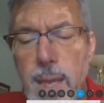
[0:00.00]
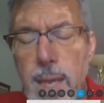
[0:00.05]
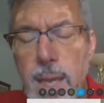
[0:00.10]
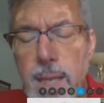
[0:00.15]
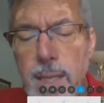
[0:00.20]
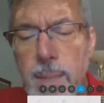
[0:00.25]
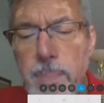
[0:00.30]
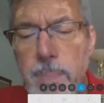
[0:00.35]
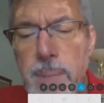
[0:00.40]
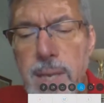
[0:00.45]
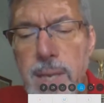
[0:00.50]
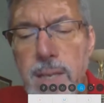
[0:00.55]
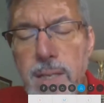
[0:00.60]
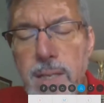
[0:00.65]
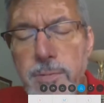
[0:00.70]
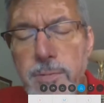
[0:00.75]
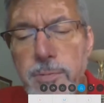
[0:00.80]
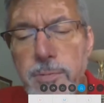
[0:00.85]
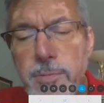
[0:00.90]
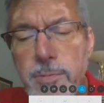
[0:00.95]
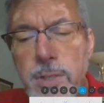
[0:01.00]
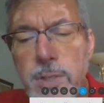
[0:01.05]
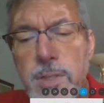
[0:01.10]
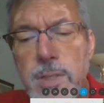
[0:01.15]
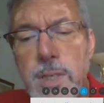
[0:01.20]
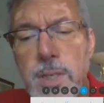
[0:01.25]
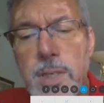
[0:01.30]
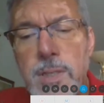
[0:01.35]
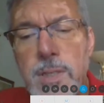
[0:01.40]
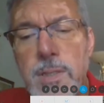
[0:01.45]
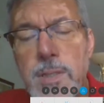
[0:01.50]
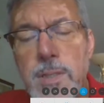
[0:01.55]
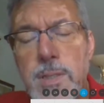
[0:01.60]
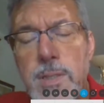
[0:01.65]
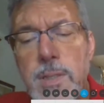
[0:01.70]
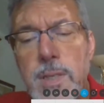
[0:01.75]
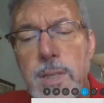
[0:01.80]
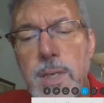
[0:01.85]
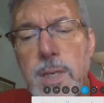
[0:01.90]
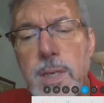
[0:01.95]
And the big difference is
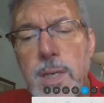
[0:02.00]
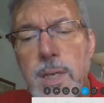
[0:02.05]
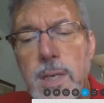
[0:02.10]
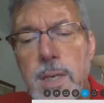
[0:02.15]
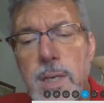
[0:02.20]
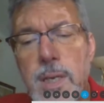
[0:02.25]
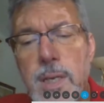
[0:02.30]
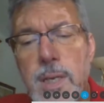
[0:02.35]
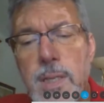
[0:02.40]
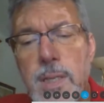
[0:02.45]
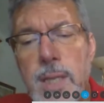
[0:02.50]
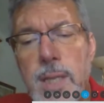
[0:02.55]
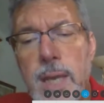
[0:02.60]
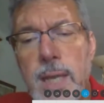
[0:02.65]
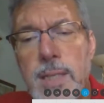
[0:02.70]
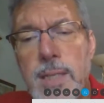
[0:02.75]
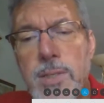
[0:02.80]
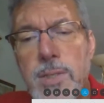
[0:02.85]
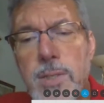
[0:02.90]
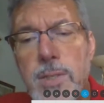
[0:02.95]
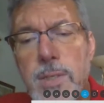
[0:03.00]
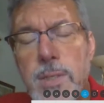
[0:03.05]
that